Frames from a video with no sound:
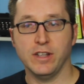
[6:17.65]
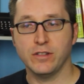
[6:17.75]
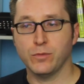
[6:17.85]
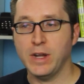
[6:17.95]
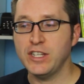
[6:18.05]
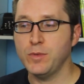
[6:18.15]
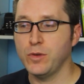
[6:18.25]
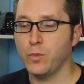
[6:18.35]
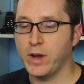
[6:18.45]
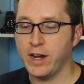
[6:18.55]
is a
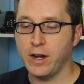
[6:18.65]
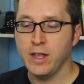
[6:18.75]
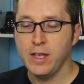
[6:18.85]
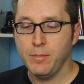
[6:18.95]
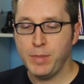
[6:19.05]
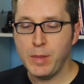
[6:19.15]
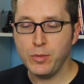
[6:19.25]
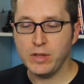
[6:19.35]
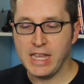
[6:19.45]
regimen where people